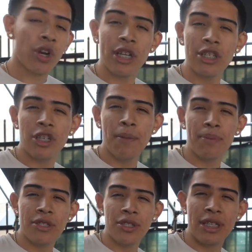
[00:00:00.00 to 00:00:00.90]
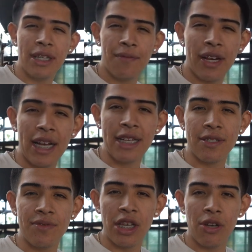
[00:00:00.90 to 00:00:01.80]
going to jump into the different kinds
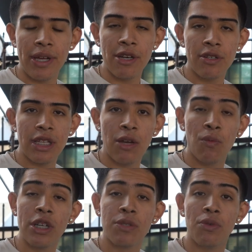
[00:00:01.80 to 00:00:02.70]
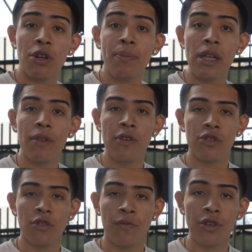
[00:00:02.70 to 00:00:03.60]
of generators and what's more
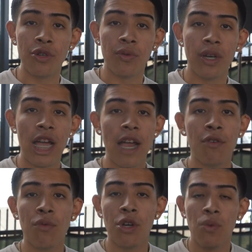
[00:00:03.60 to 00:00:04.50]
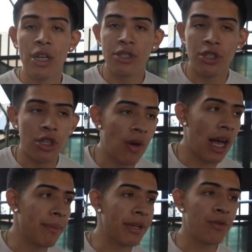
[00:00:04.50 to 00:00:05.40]
beneficial for you. Everyone wants to know,
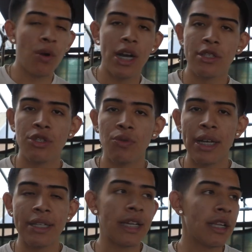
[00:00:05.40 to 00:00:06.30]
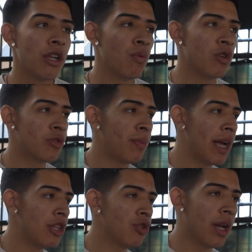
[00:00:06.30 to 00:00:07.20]
how many watts do I need? Which
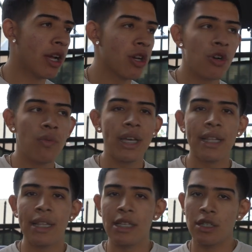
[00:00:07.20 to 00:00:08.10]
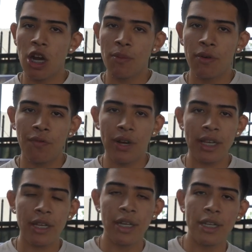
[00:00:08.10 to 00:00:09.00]
brand do I go with? Is Harbor
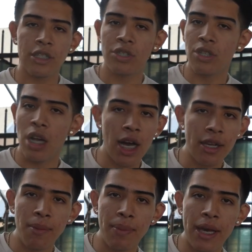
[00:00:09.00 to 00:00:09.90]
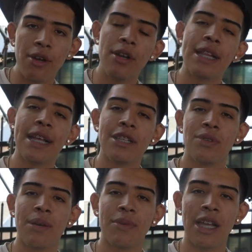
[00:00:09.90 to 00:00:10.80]
Freight good? Is Honda better? And that's
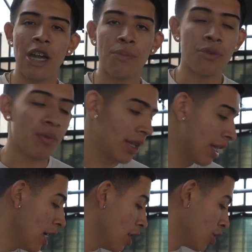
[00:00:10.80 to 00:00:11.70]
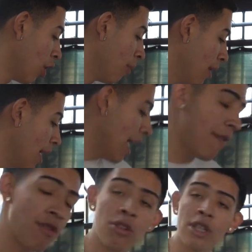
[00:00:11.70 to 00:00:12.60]
what I'm going to help you with. So
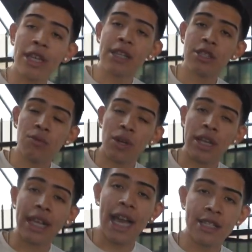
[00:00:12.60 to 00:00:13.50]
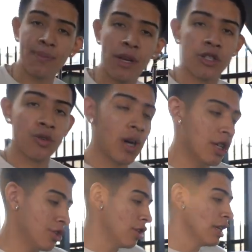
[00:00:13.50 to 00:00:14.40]
if you're looking to run a gas pressure washer,